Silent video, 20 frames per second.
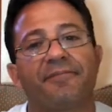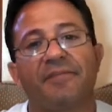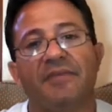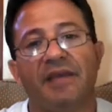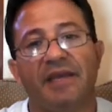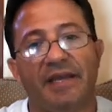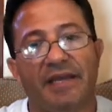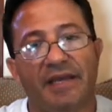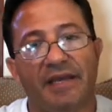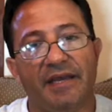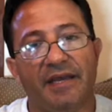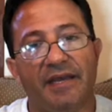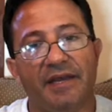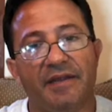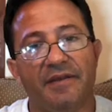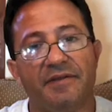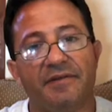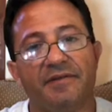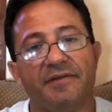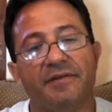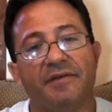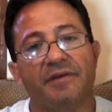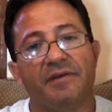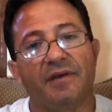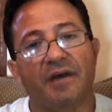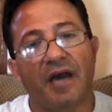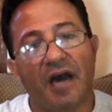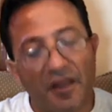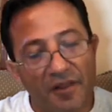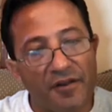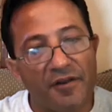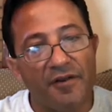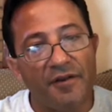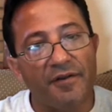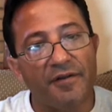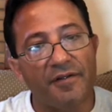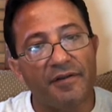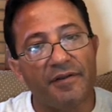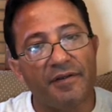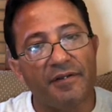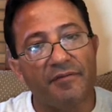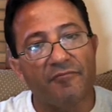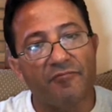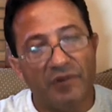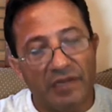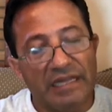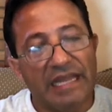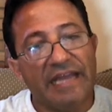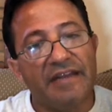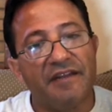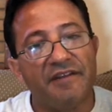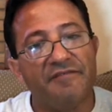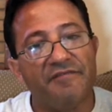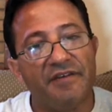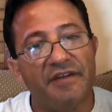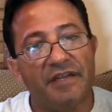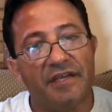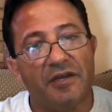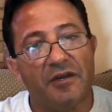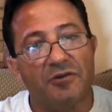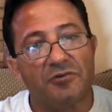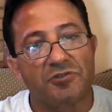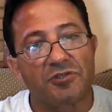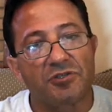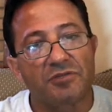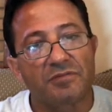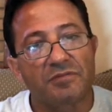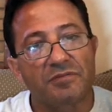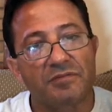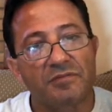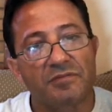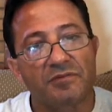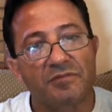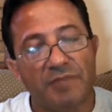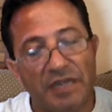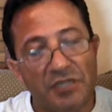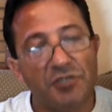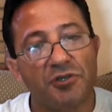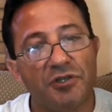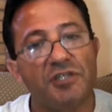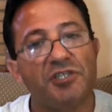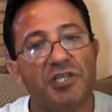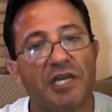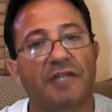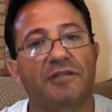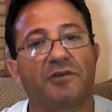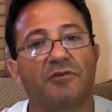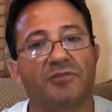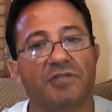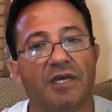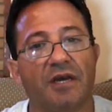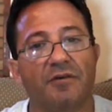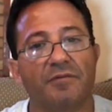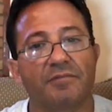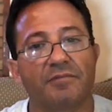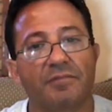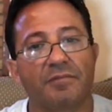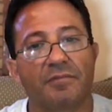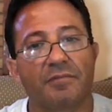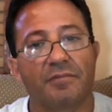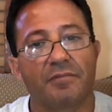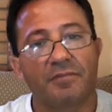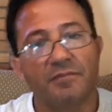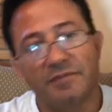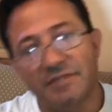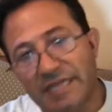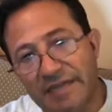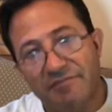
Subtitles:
and other related videos. Make sure you check those out. Dave